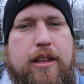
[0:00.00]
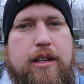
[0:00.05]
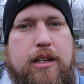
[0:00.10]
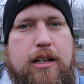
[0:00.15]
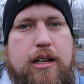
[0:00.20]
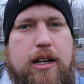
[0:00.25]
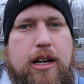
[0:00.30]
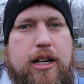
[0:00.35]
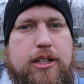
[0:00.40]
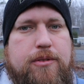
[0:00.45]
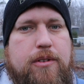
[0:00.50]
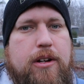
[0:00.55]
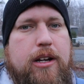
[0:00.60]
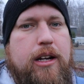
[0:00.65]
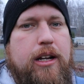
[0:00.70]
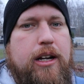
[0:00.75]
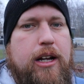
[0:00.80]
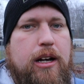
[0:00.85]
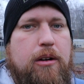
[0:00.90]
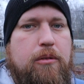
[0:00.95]
Thank you guys for
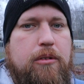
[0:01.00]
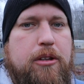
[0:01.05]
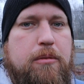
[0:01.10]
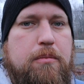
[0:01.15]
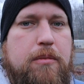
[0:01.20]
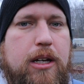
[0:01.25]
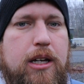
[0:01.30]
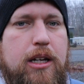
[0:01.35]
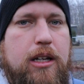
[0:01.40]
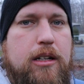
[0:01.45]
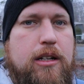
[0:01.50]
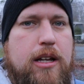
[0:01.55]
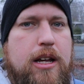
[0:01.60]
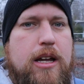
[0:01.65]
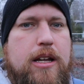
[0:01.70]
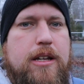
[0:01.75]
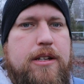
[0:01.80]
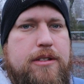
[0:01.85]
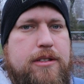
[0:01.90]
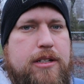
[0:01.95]
hanging out with me and
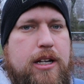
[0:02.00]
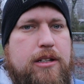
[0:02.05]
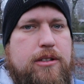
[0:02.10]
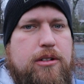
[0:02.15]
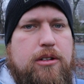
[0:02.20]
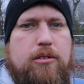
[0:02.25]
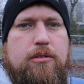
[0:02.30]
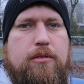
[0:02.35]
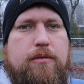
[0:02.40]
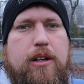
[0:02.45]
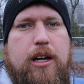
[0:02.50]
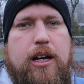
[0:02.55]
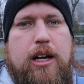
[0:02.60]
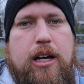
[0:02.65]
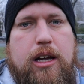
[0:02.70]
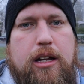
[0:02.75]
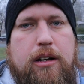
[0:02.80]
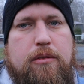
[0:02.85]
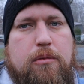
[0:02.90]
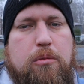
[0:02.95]
stay tuned
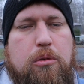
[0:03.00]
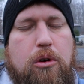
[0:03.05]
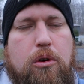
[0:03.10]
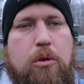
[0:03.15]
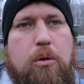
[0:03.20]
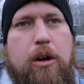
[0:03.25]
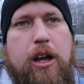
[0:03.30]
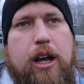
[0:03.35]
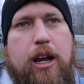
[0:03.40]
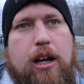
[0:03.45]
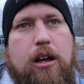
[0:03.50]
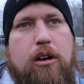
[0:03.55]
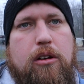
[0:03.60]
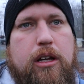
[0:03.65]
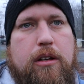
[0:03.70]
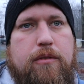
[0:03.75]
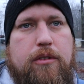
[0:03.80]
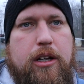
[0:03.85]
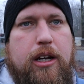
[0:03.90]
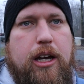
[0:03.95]
uh, real quick. I'll
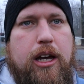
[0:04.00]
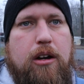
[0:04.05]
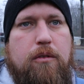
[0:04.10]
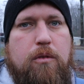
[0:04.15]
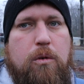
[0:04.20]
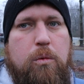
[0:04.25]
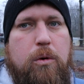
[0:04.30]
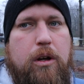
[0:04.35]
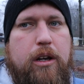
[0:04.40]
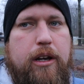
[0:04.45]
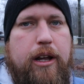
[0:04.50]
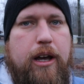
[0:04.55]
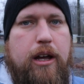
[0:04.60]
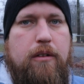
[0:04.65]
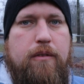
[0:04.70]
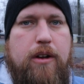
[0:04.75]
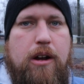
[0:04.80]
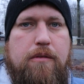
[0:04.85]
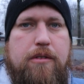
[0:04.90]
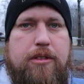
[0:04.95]
give you kind of a
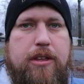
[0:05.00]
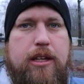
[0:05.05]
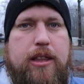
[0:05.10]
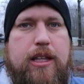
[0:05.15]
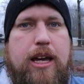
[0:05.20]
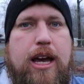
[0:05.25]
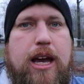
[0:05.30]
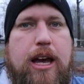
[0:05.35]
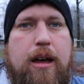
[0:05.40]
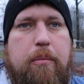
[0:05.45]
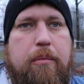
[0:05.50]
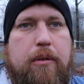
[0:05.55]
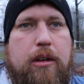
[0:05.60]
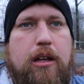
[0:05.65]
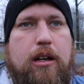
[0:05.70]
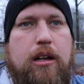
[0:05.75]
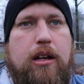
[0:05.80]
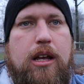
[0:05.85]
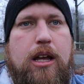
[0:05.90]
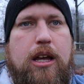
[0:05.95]
rundown of everything that
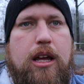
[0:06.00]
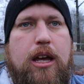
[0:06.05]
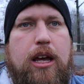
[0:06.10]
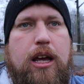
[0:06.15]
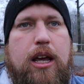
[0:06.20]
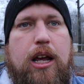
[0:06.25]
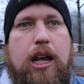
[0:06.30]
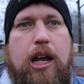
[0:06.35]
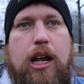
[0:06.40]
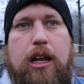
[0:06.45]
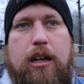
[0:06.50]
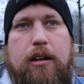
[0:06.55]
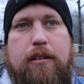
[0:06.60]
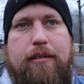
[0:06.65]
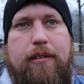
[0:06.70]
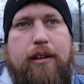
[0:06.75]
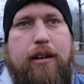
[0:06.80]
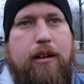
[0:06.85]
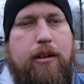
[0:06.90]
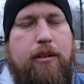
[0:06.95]
happened and